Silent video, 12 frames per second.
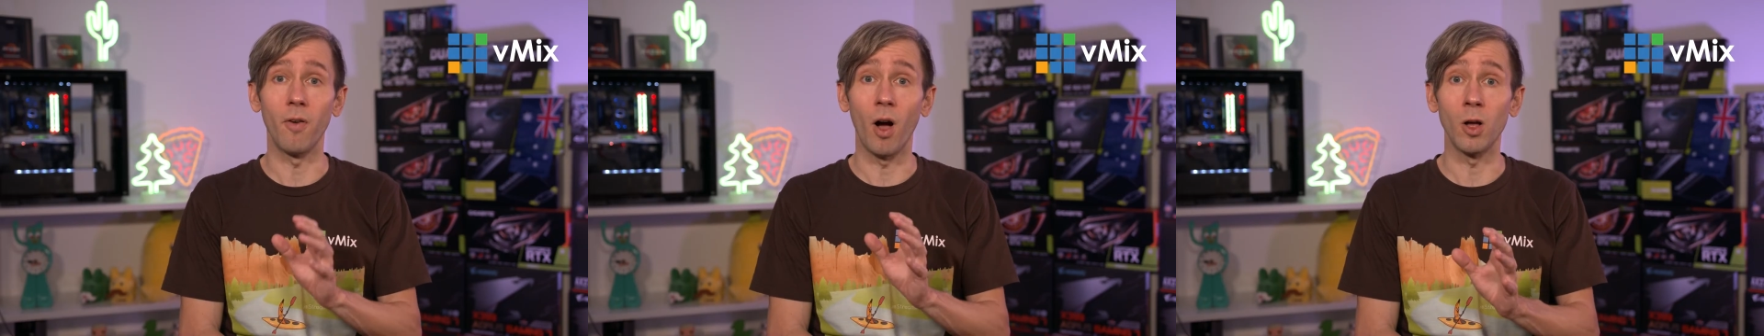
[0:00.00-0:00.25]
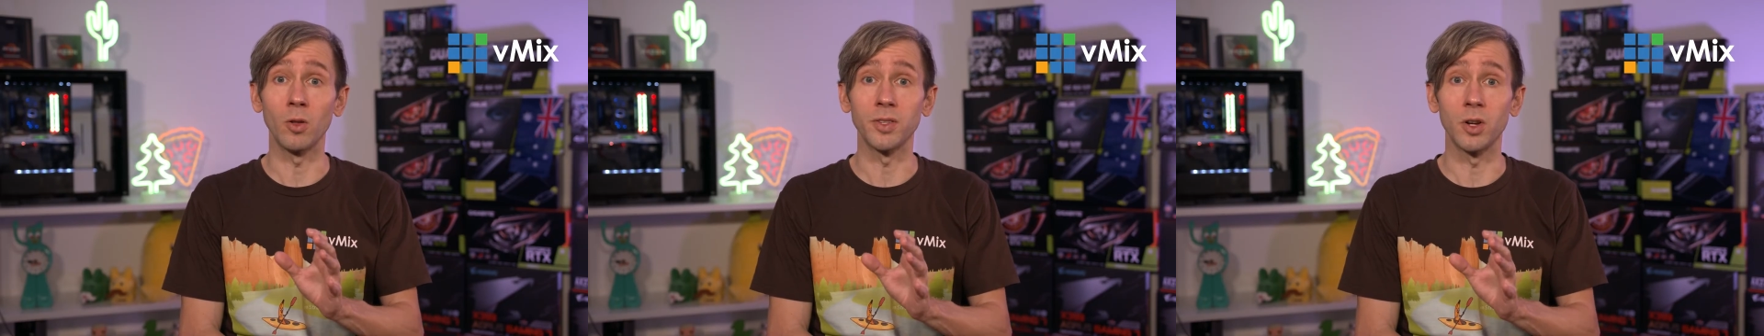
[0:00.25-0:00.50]

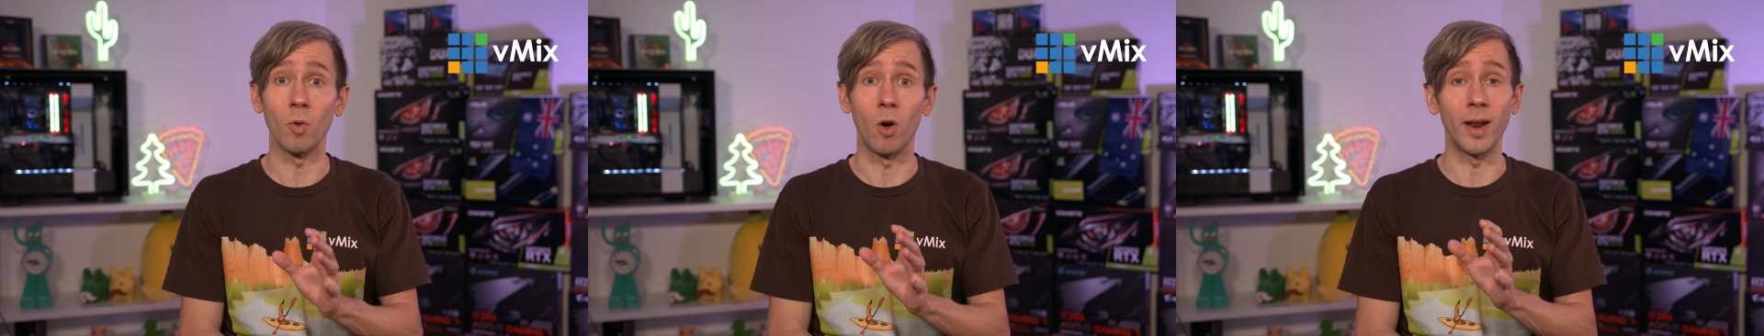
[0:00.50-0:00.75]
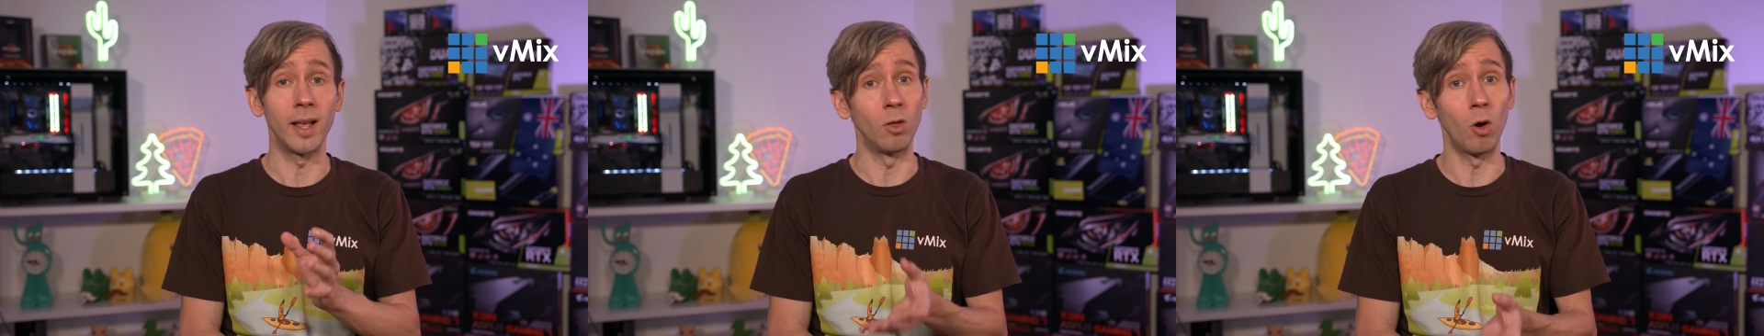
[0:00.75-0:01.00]
files that are
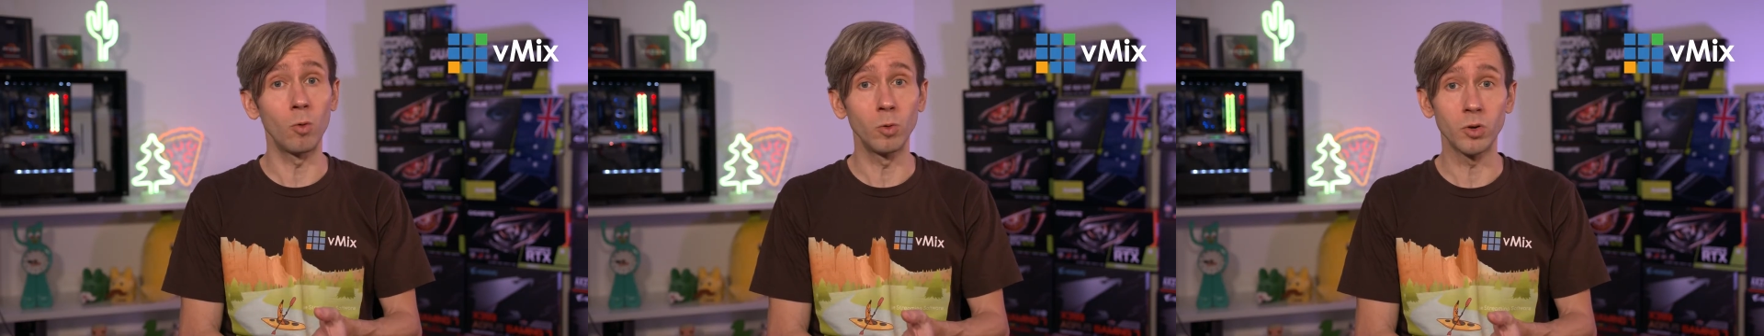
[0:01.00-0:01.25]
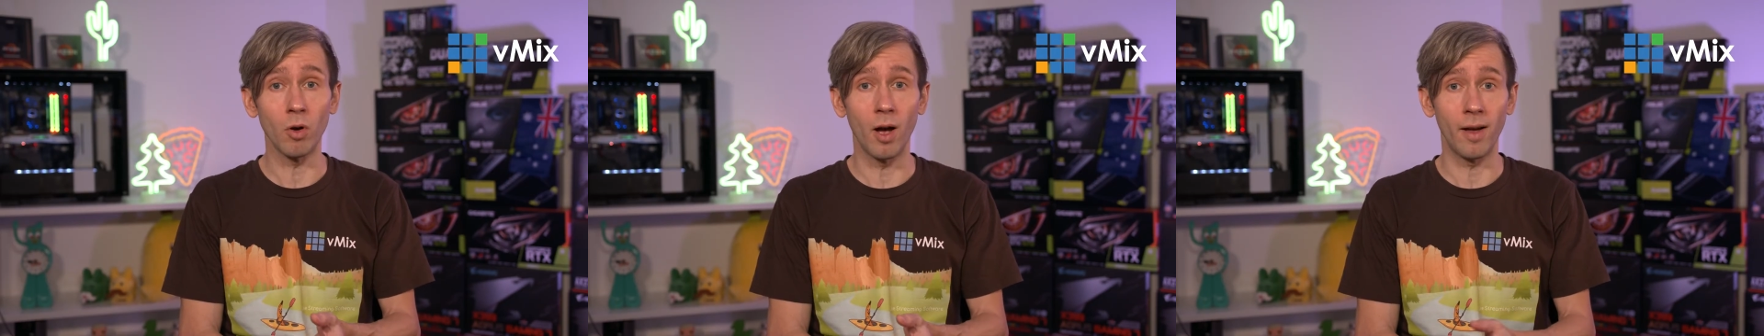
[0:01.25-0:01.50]
on a local
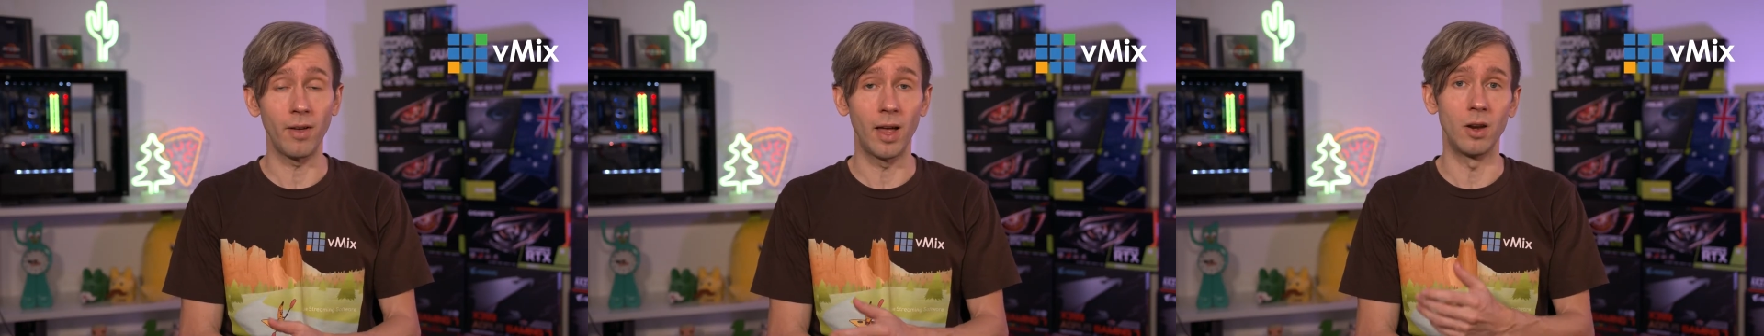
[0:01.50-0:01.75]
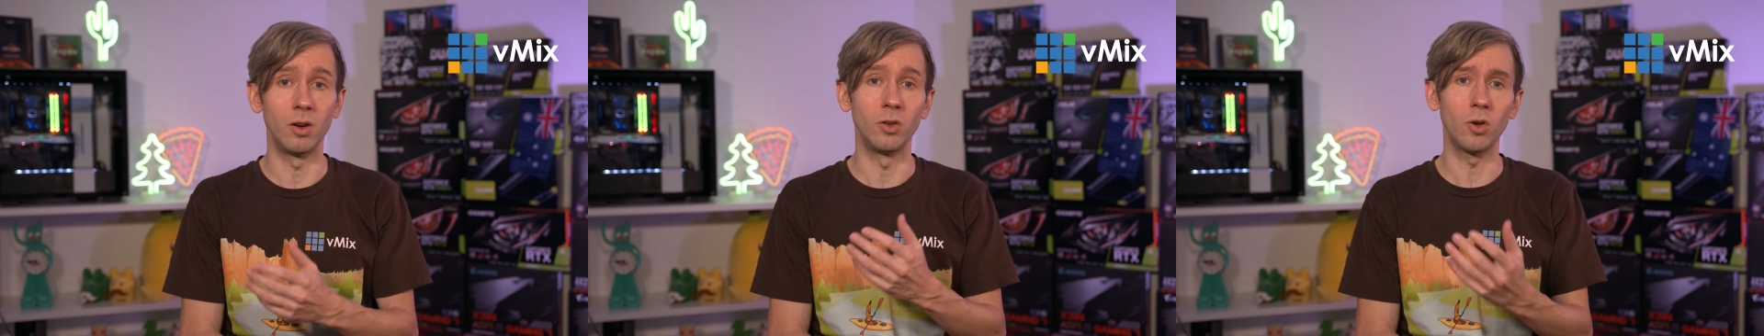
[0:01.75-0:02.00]
drive
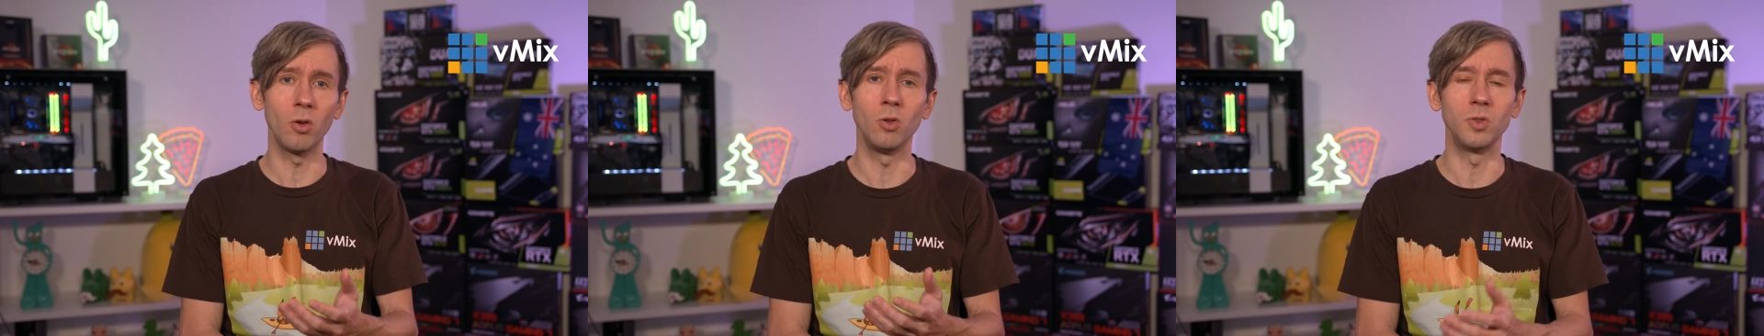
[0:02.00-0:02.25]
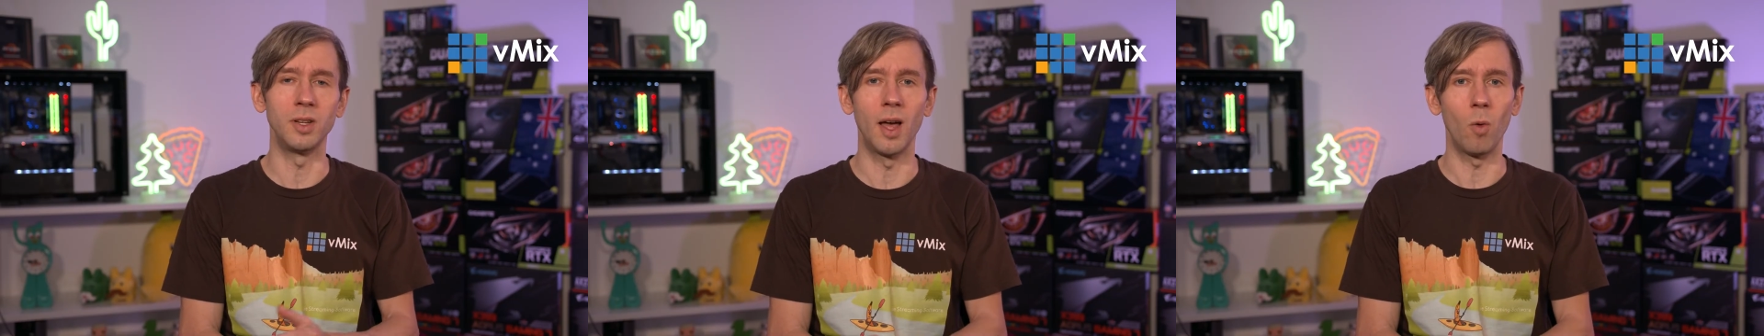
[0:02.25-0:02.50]
and don't
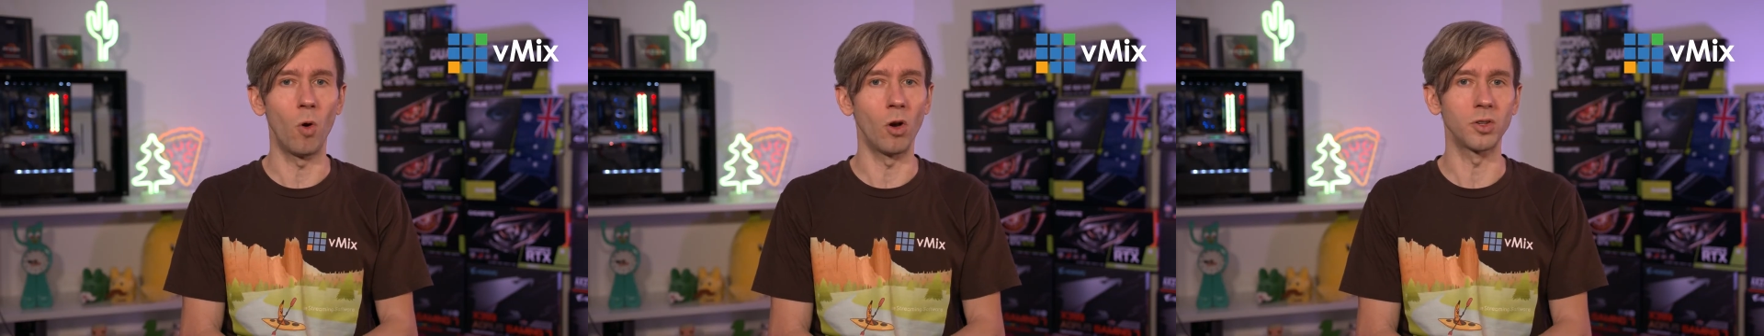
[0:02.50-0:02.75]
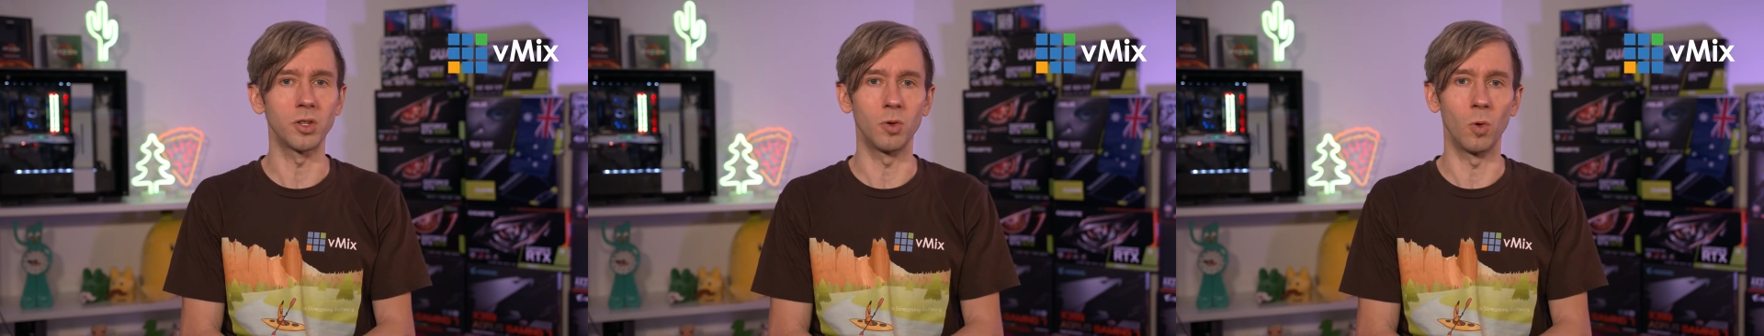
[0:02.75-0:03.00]
use
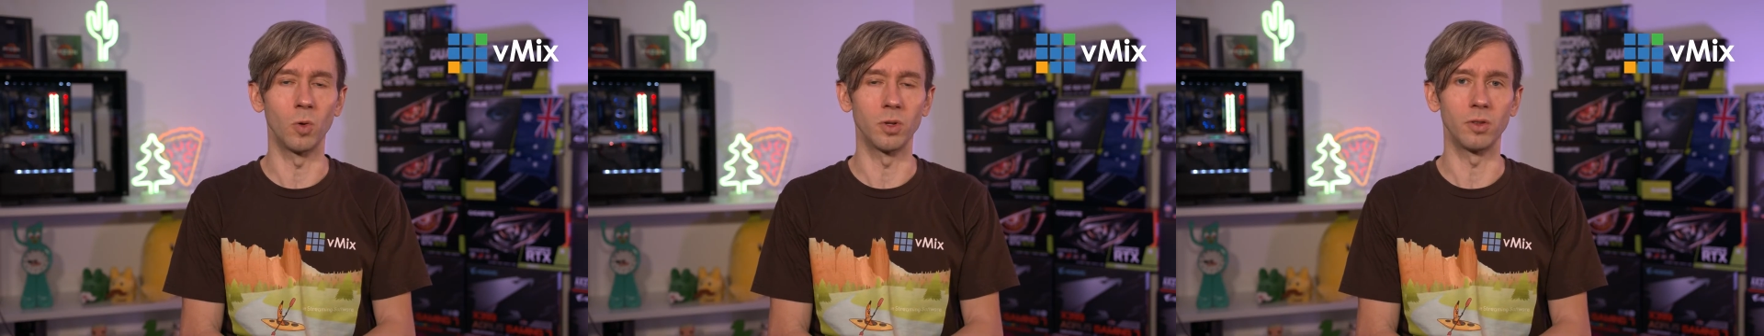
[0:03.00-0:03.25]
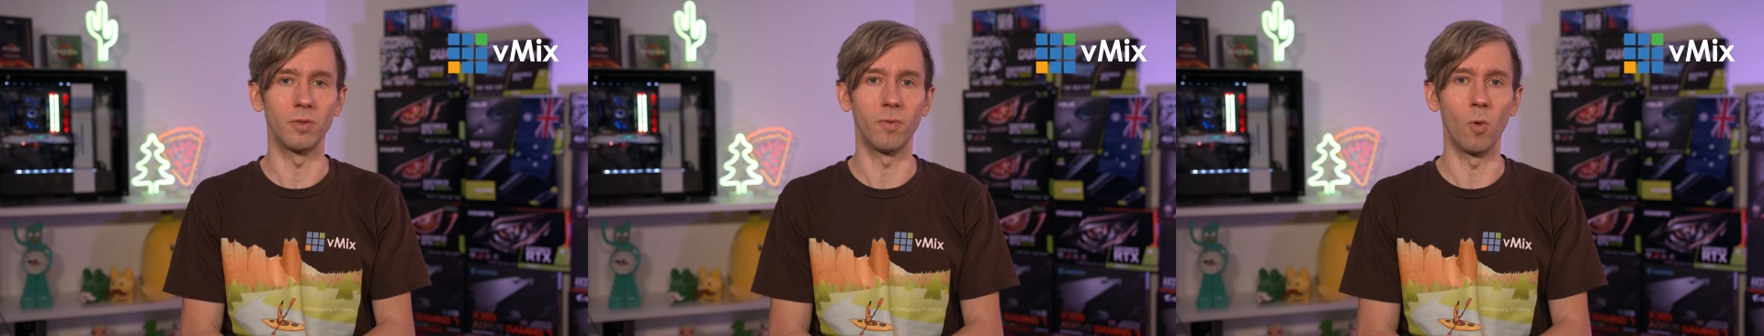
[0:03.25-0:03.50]
network stores